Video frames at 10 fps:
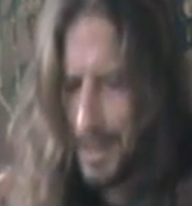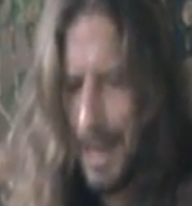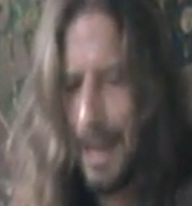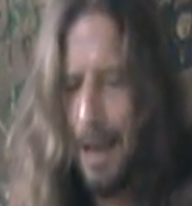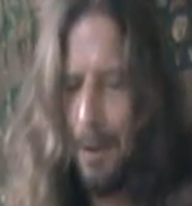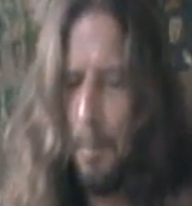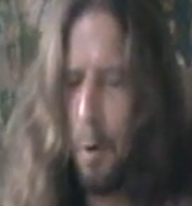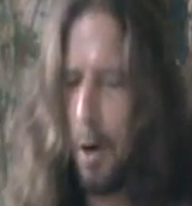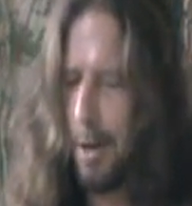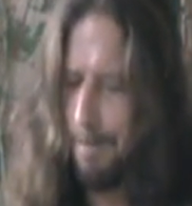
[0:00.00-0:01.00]
to take on a
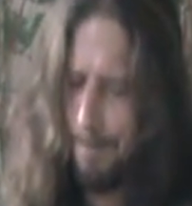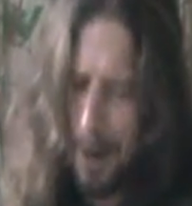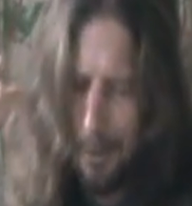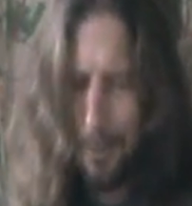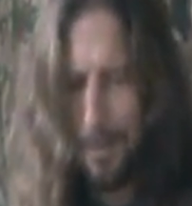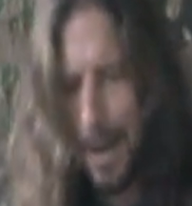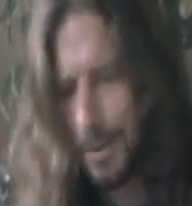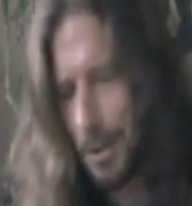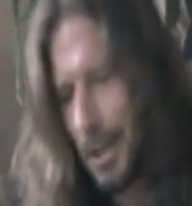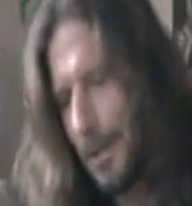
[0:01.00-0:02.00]
more
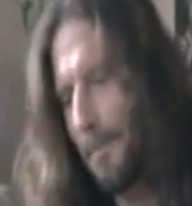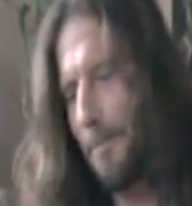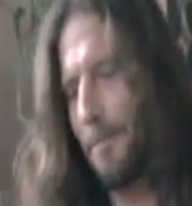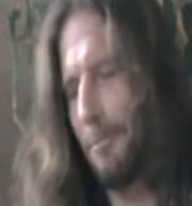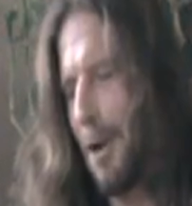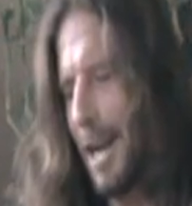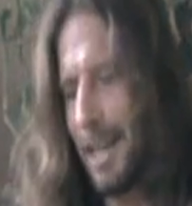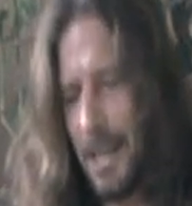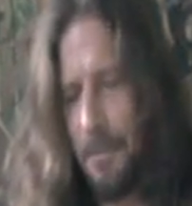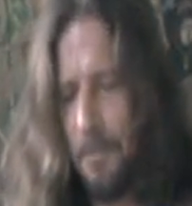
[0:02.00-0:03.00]
governmentally
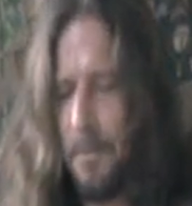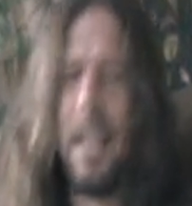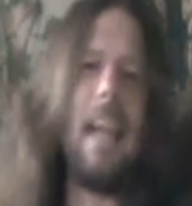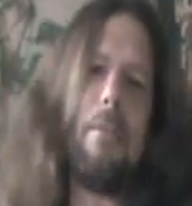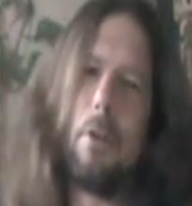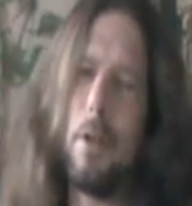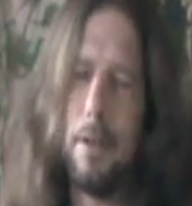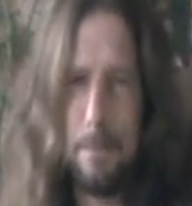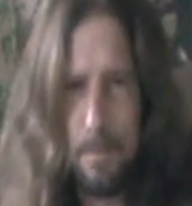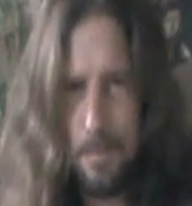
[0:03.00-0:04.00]
friendly
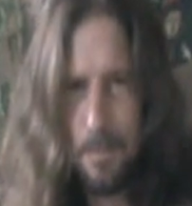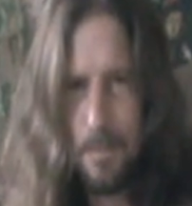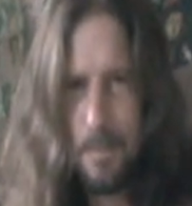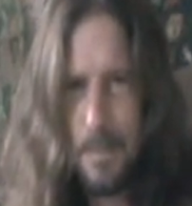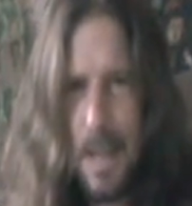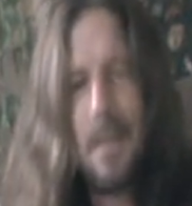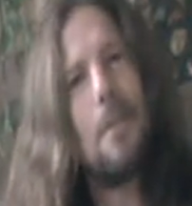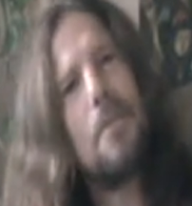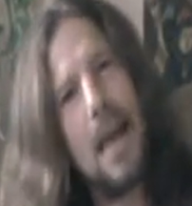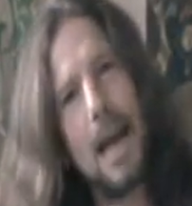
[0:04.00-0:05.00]
flavor.
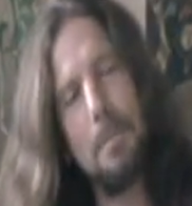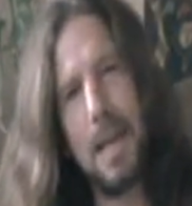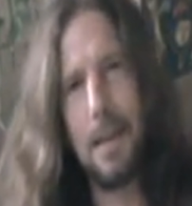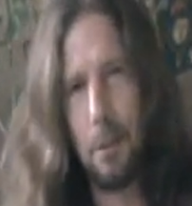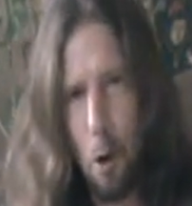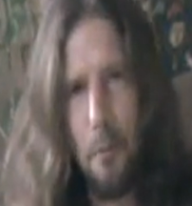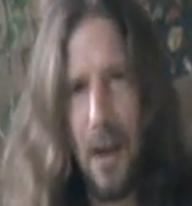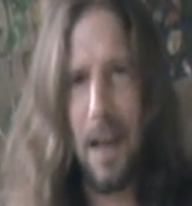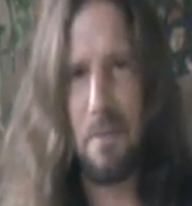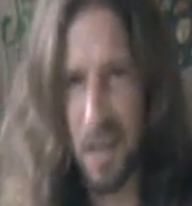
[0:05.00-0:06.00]
that being
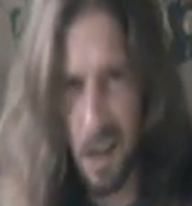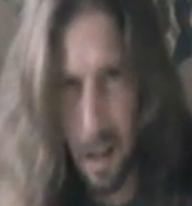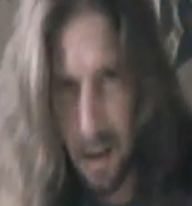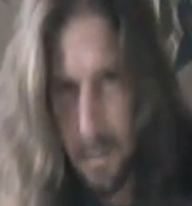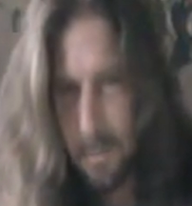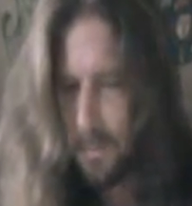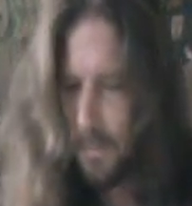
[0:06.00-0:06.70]
low-fat vanilla.